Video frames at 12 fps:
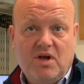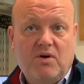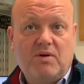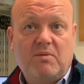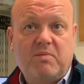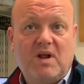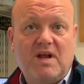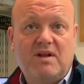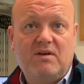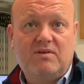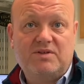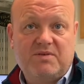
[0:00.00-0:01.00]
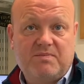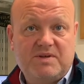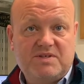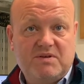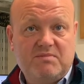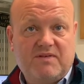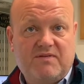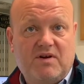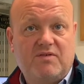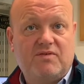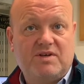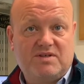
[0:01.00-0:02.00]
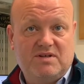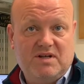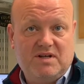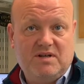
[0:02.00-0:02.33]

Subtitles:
although planning laws have been simplified recently